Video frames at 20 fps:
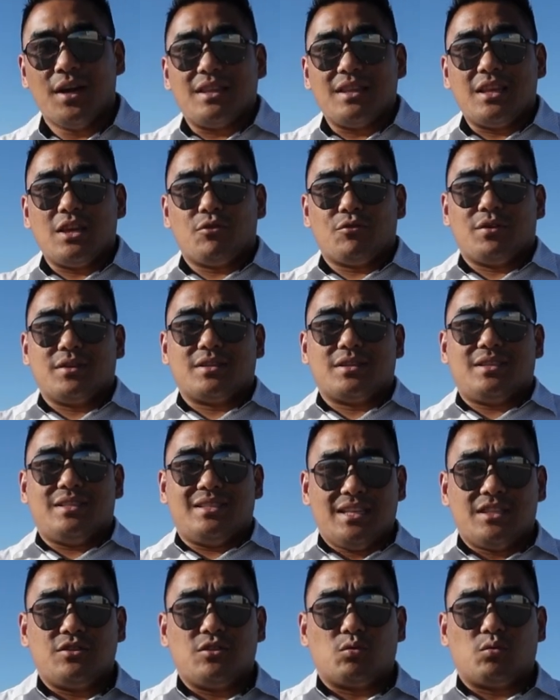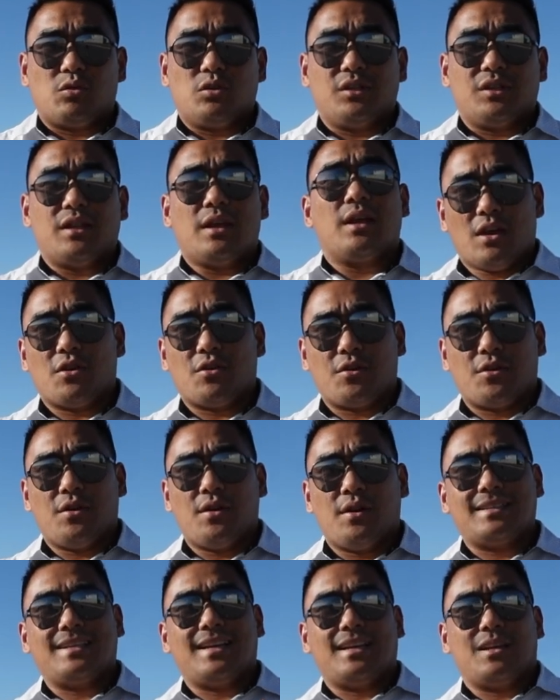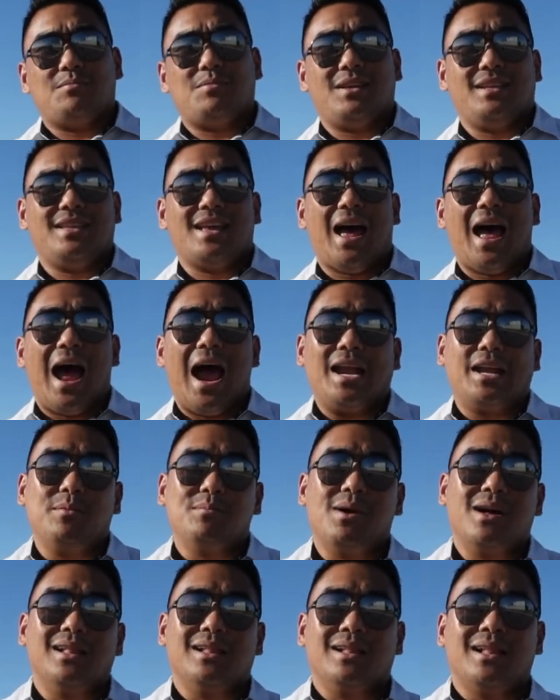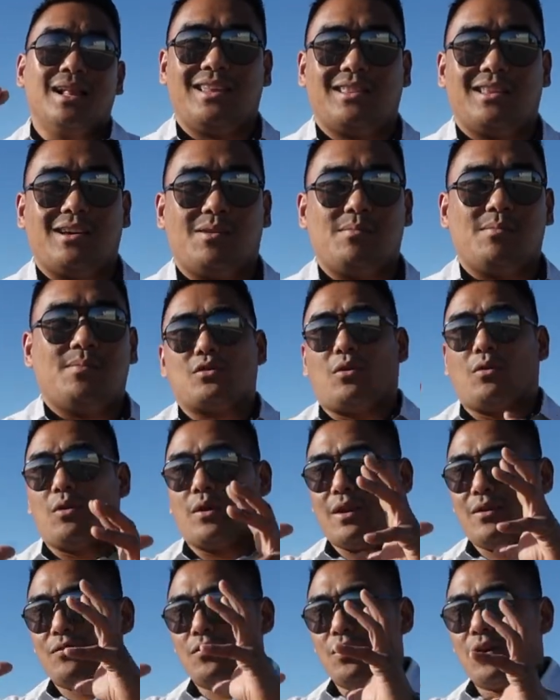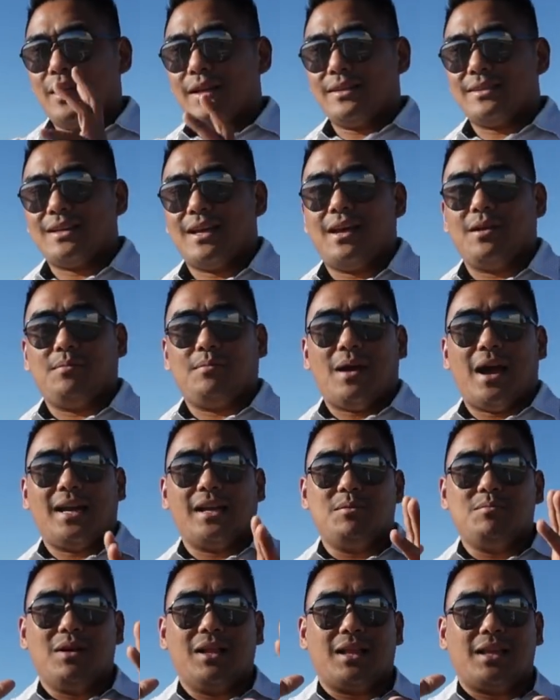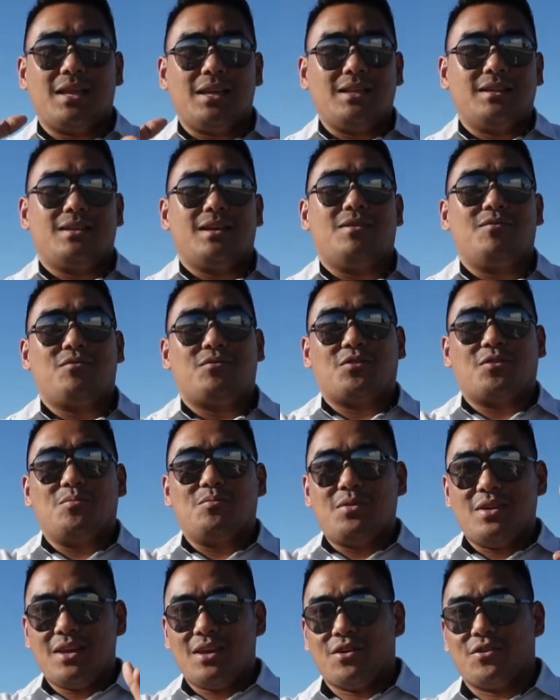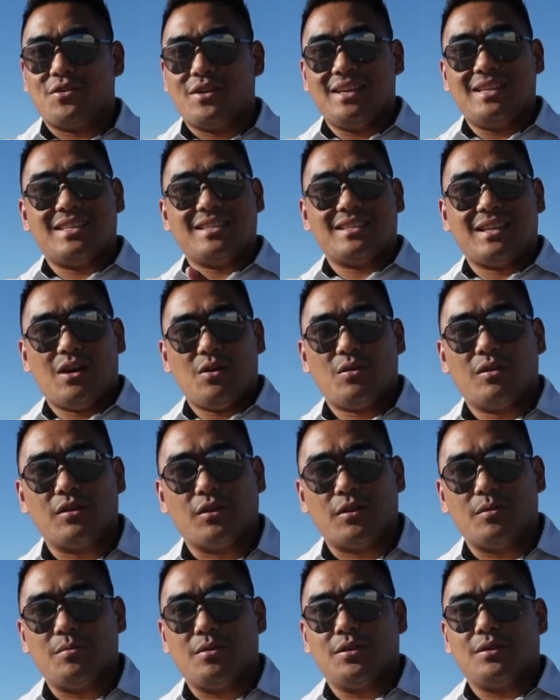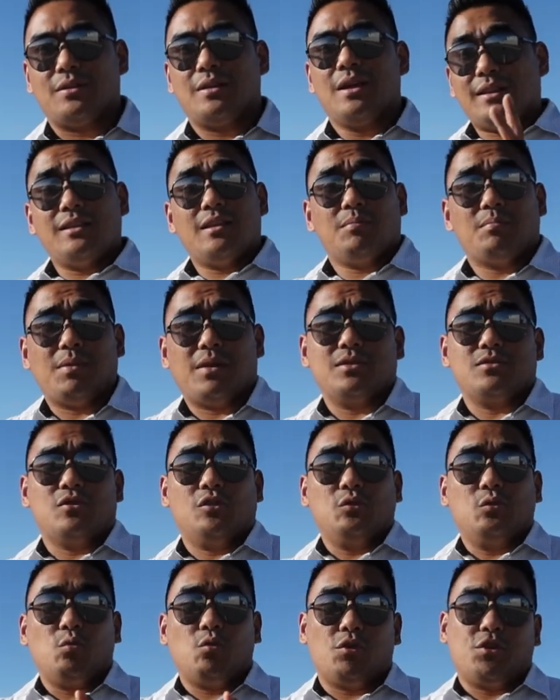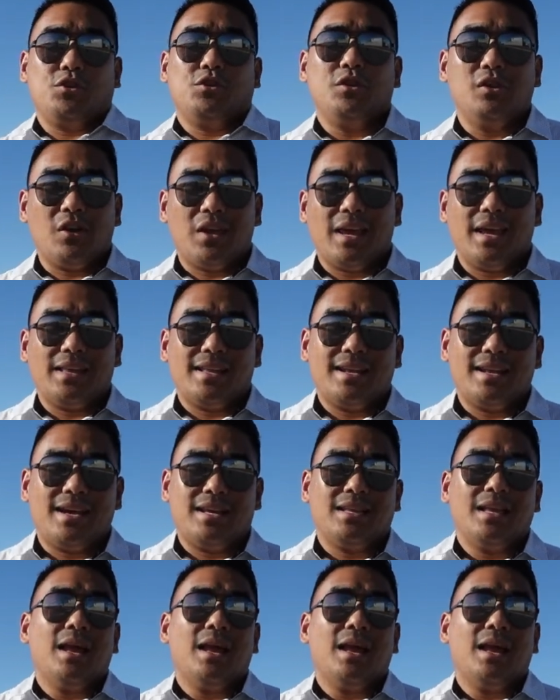The nearest Disney World here is gonna be the Animal Kingdom. So if you're gonna type Animal Kingdom from here in South Clermont, it depends on where you're located at.